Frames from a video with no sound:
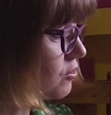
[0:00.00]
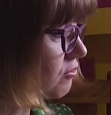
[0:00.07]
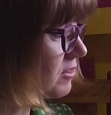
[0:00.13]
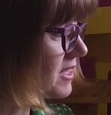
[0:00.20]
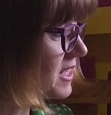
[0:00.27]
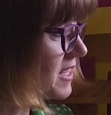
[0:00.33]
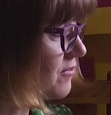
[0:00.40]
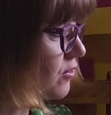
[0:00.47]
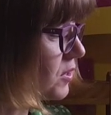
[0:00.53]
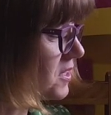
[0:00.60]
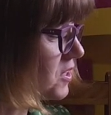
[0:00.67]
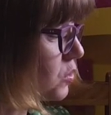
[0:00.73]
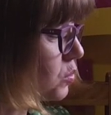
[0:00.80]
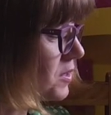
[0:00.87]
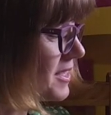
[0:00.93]
greasy
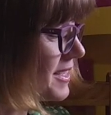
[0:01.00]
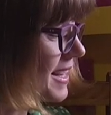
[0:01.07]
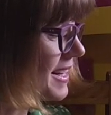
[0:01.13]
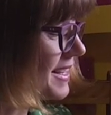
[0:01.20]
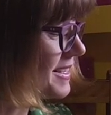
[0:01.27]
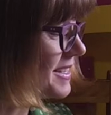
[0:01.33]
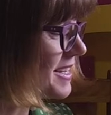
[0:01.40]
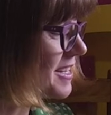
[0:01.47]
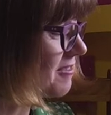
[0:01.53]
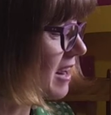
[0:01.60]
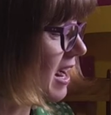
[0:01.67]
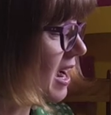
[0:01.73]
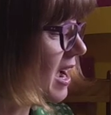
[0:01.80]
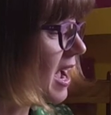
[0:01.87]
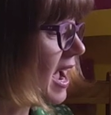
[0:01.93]
voice was getting nearer.